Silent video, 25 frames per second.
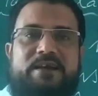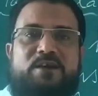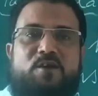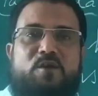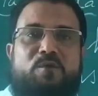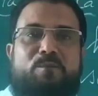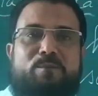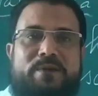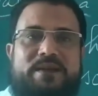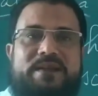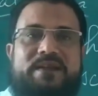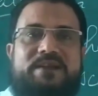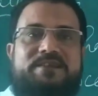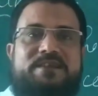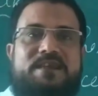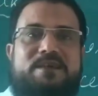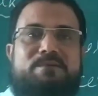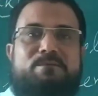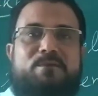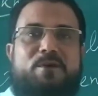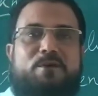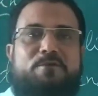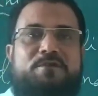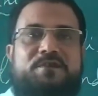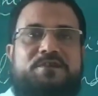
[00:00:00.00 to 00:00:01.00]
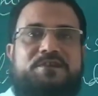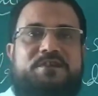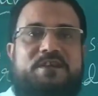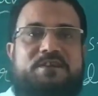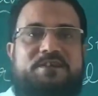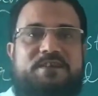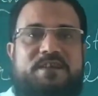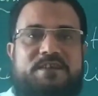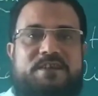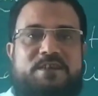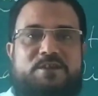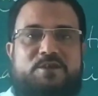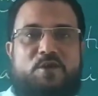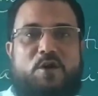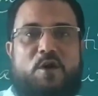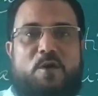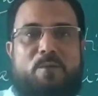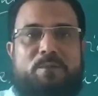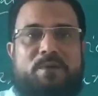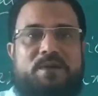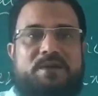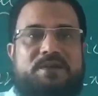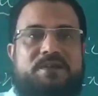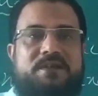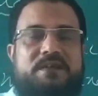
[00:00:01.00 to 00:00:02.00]
Companies have officers at the
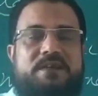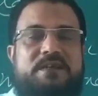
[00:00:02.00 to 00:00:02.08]
top.